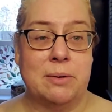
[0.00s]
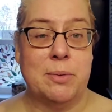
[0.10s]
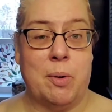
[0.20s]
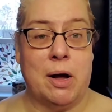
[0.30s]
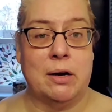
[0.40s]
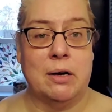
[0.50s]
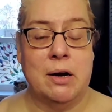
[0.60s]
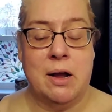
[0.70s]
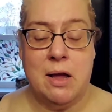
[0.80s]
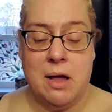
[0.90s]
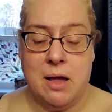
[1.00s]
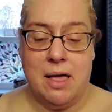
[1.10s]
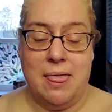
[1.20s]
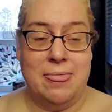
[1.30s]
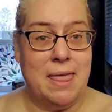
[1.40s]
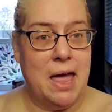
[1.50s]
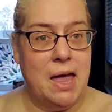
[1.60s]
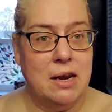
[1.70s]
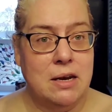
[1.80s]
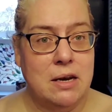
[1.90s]
it out with water,
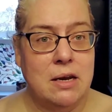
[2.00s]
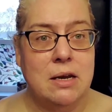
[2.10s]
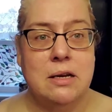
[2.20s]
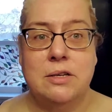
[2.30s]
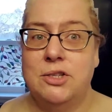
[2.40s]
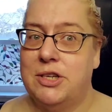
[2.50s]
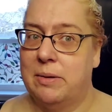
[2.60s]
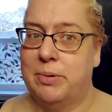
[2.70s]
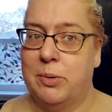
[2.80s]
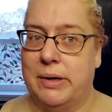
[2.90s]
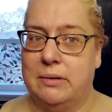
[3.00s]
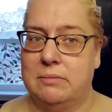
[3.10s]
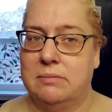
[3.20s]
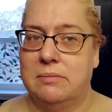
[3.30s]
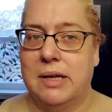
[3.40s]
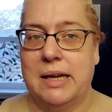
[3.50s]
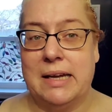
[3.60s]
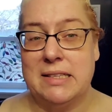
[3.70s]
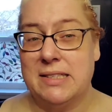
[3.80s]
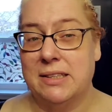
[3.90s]
then shampoo it.
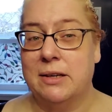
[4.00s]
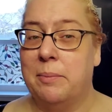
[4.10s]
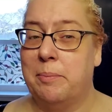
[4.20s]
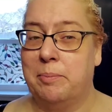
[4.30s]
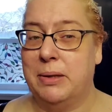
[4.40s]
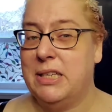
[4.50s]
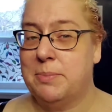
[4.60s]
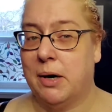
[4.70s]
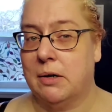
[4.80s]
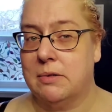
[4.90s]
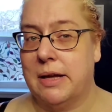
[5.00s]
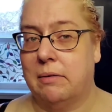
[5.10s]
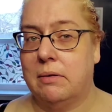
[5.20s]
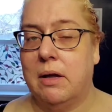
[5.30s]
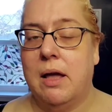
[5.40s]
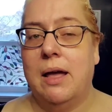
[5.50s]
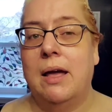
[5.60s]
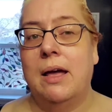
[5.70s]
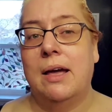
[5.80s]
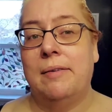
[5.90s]
It gets the little bleach particles out.
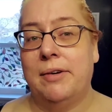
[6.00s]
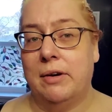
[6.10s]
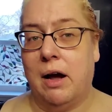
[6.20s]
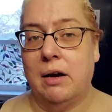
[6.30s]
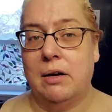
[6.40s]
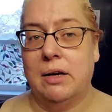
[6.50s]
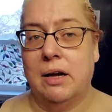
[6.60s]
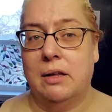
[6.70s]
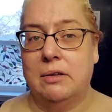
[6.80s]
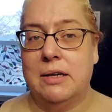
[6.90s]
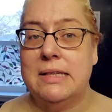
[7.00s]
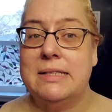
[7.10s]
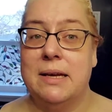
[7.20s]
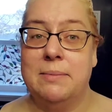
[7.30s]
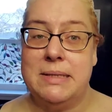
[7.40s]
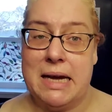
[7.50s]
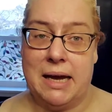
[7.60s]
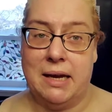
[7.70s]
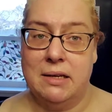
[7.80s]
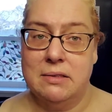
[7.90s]
If you're not going to color it the same
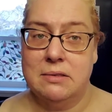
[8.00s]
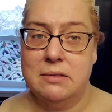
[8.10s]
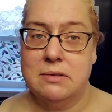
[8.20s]
day,